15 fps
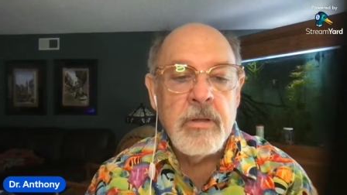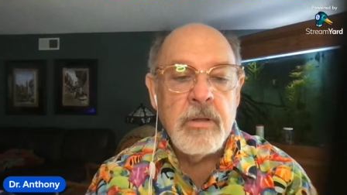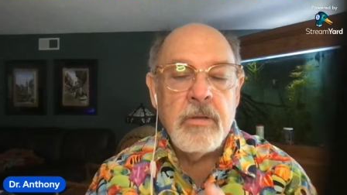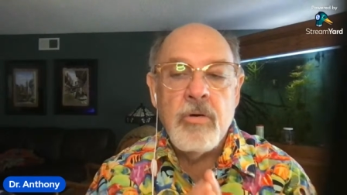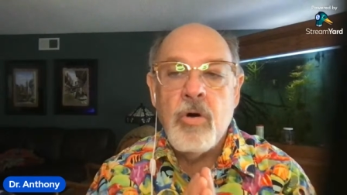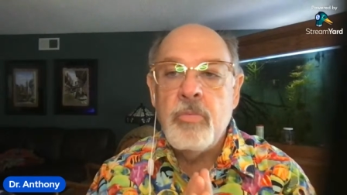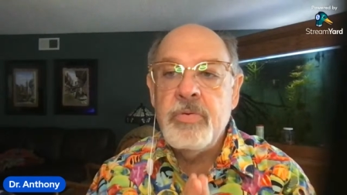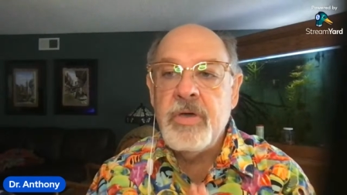
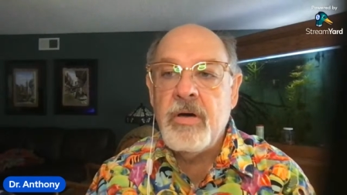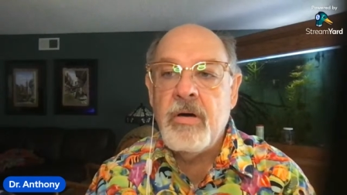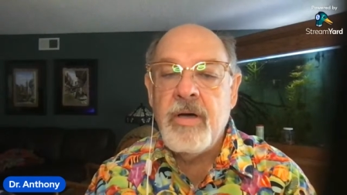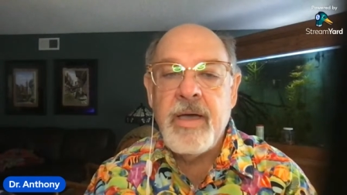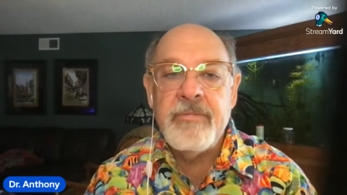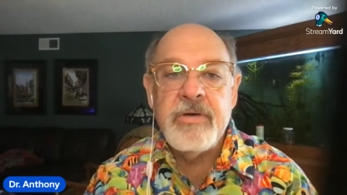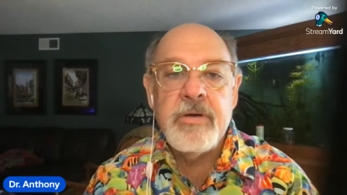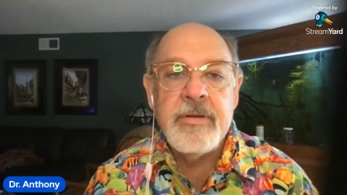Hope you all
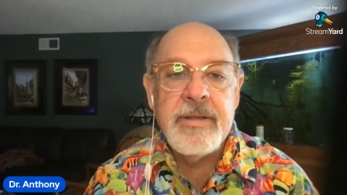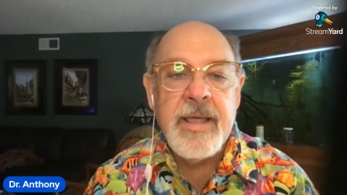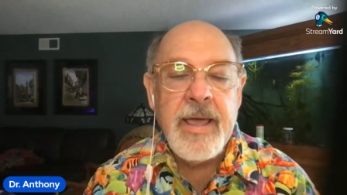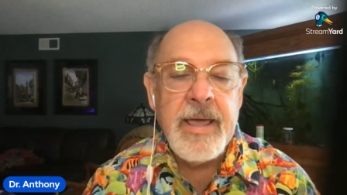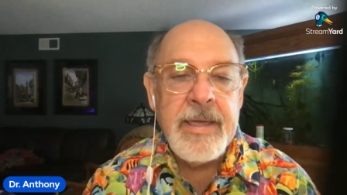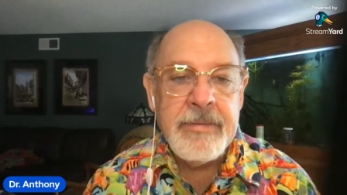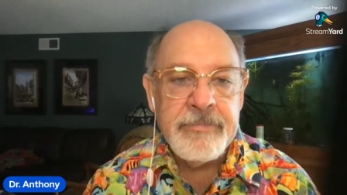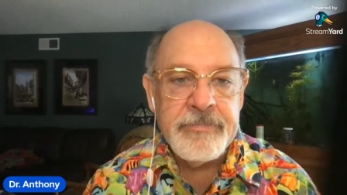have a good
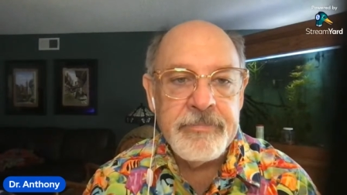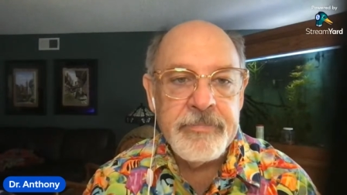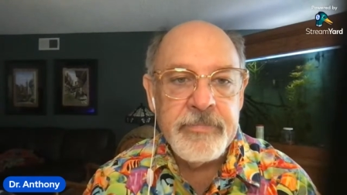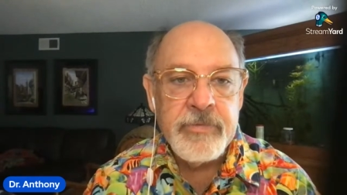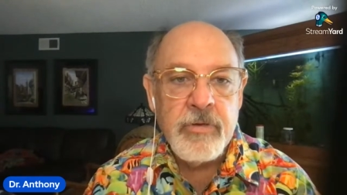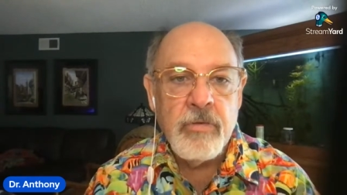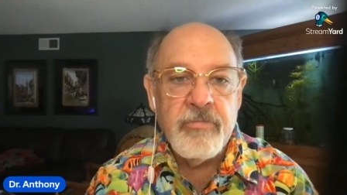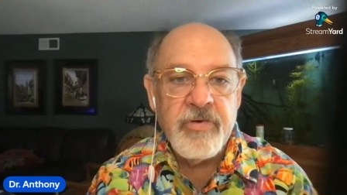day.
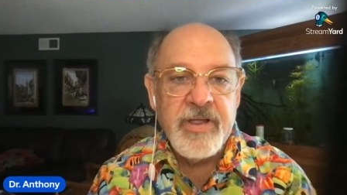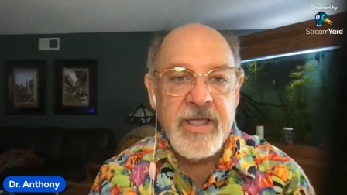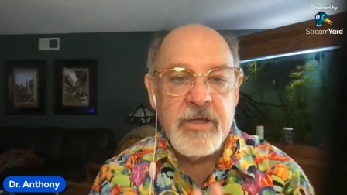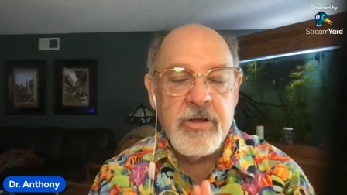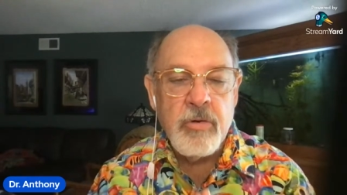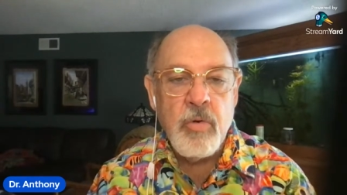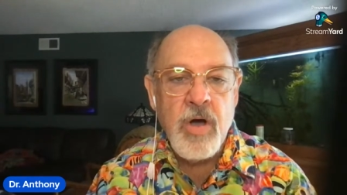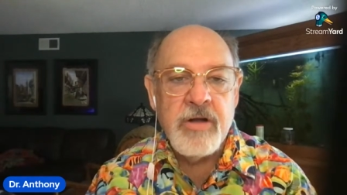Don't forget
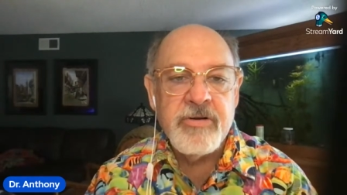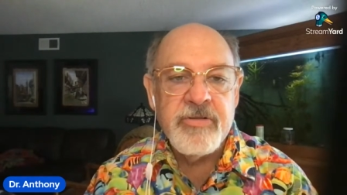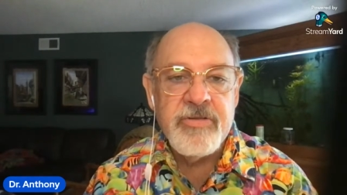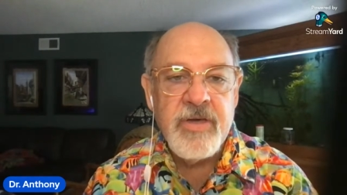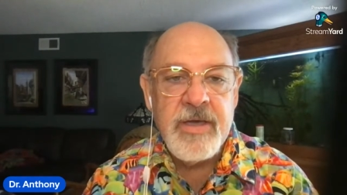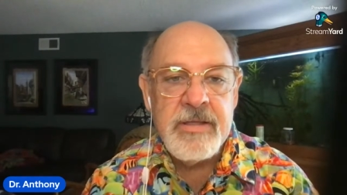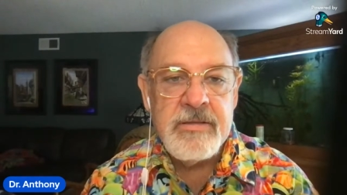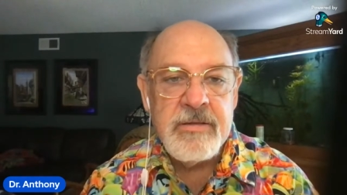your water
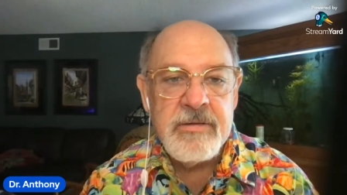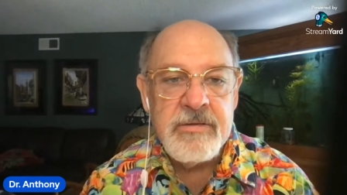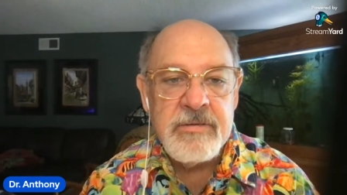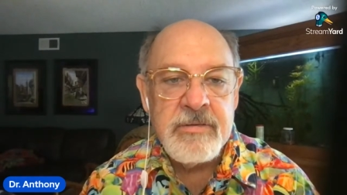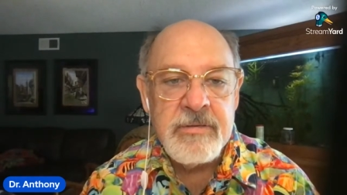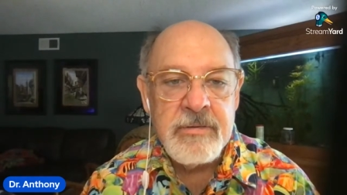changes.